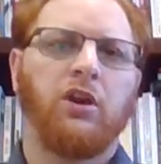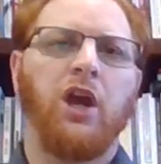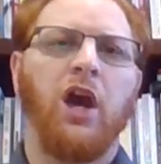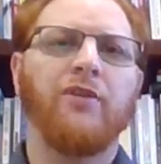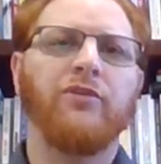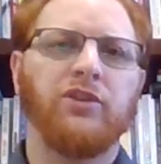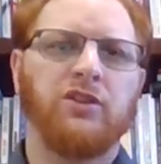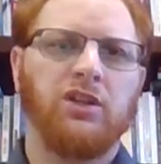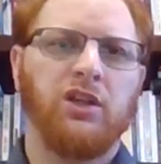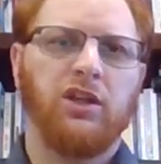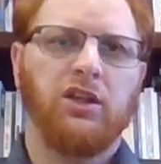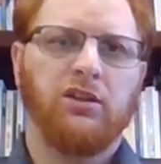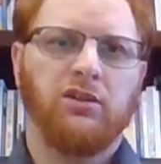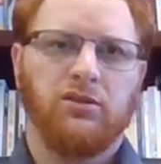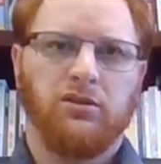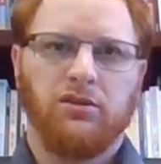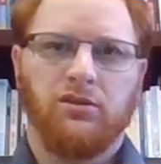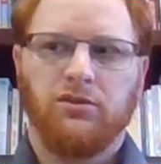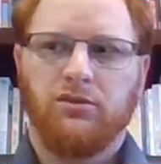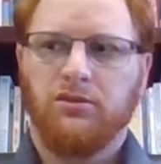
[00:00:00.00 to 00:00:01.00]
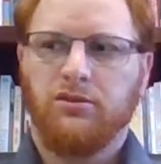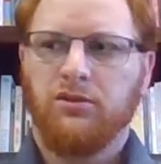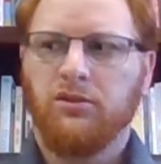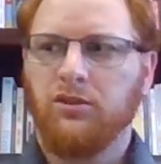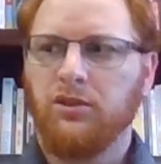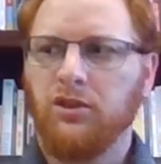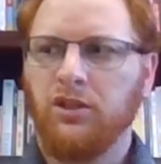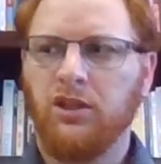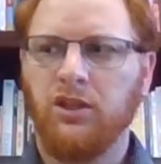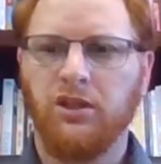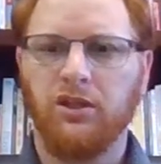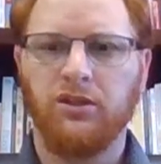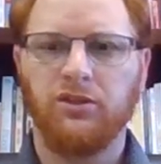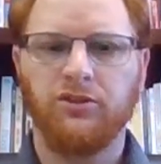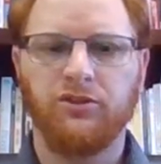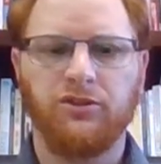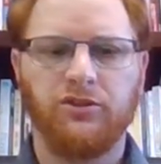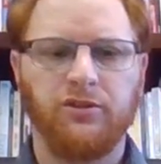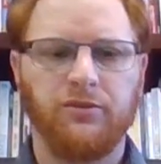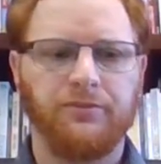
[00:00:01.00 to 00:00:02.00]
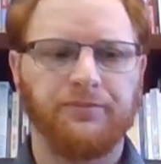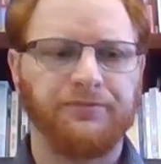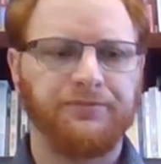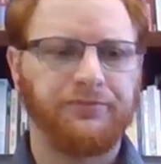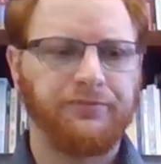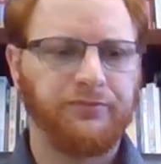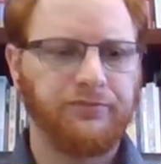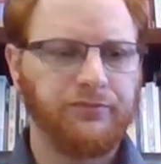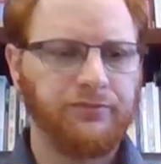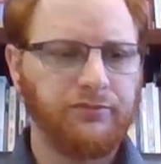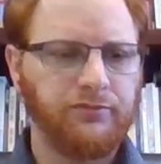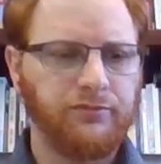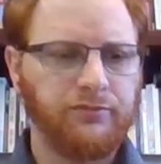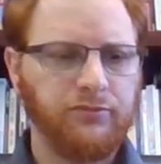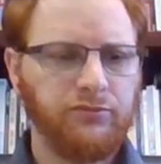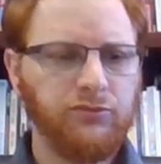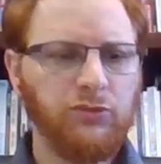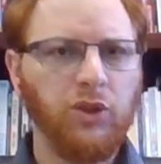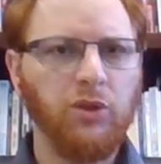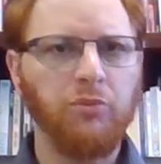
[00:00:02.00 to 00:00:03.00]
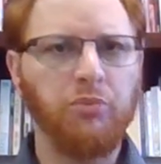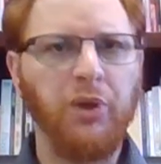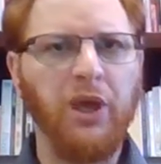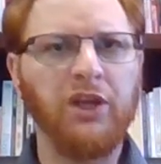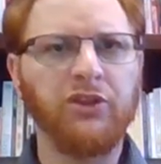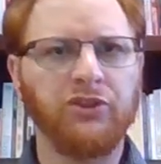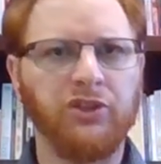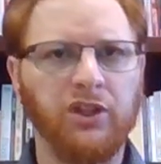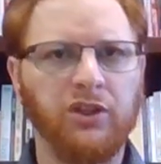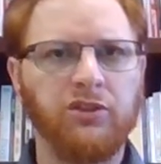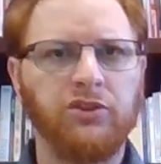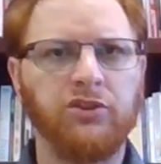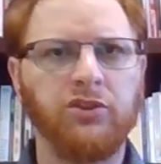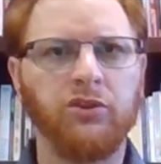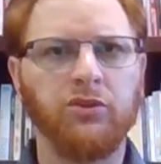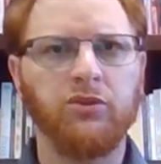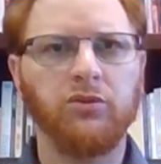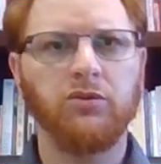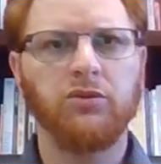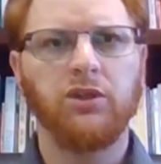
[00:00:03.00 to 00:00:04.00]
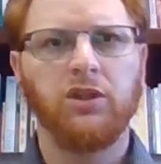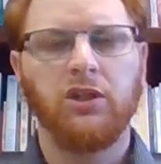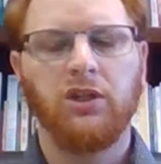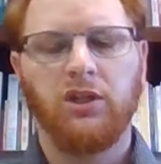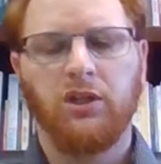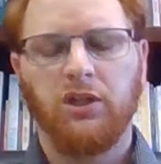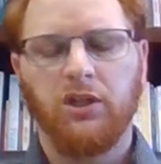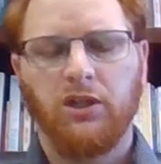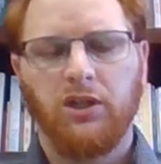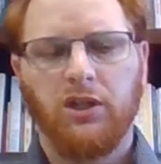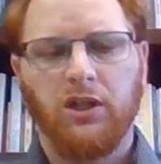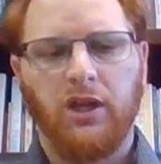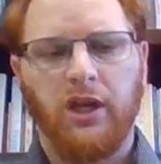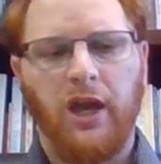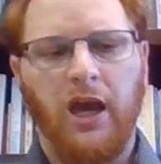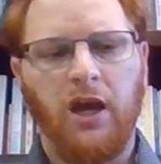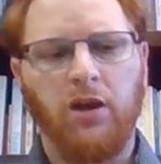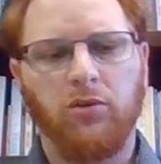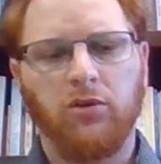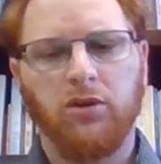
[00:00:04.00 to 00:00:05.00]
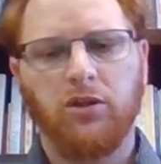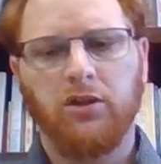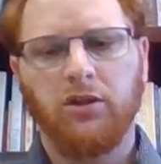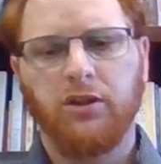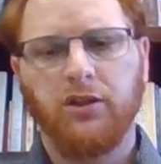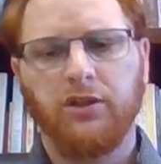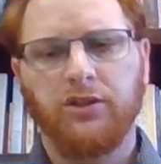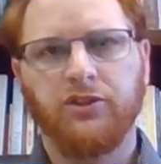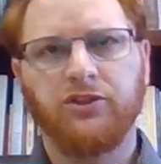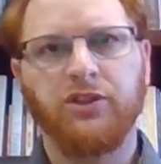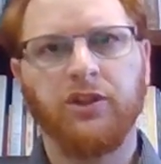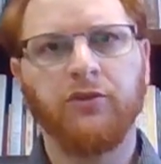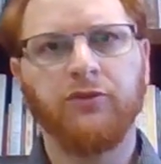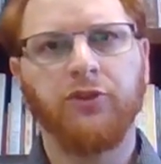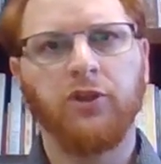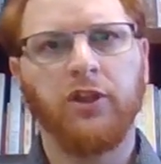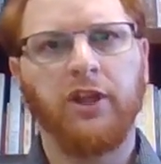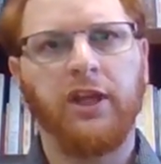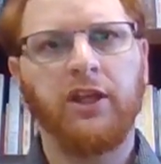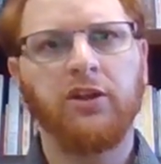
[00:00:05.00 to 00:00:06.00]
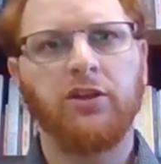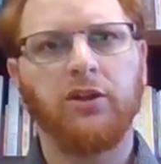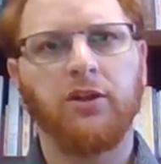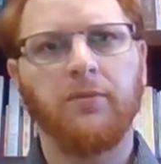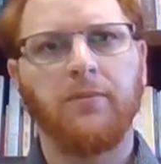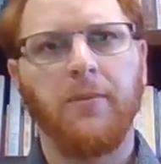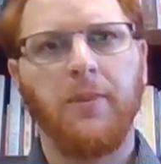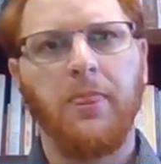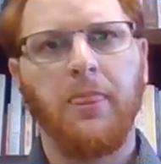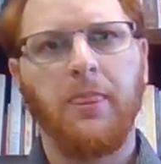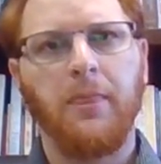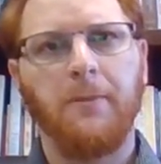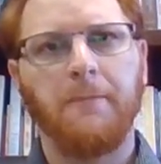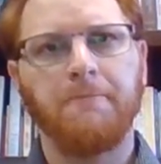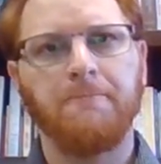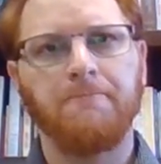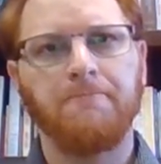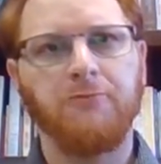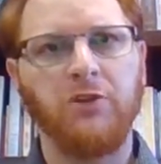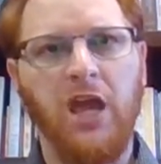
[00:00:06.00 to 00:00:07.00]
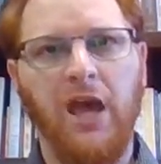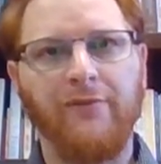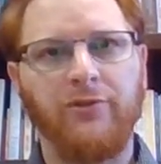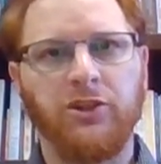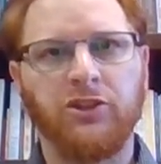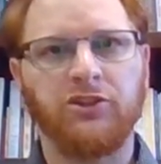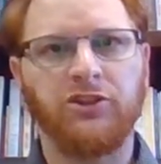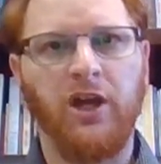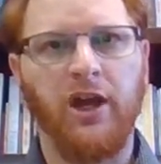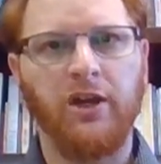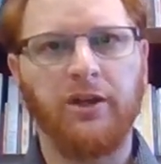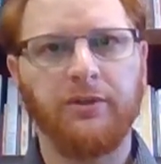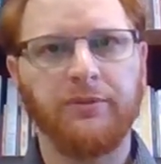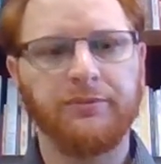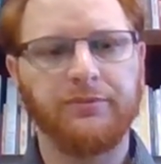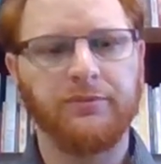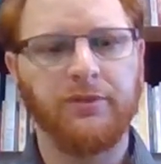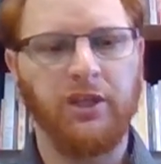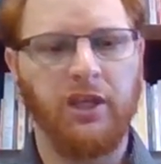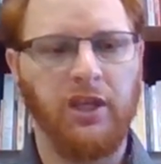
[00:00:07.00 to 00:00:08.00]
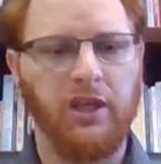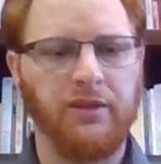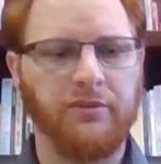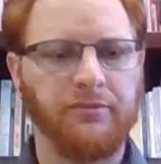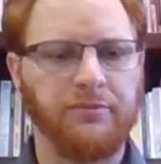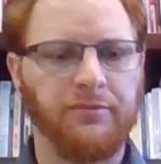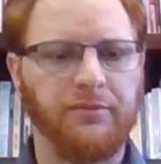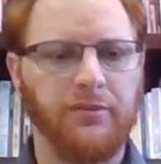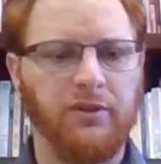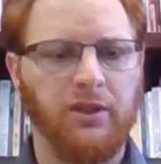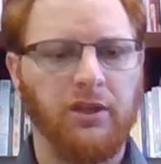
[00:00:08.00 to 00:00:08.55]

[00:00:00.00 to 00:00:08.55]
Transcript: Coveting is basic to our sinful anger. We have a desire, again,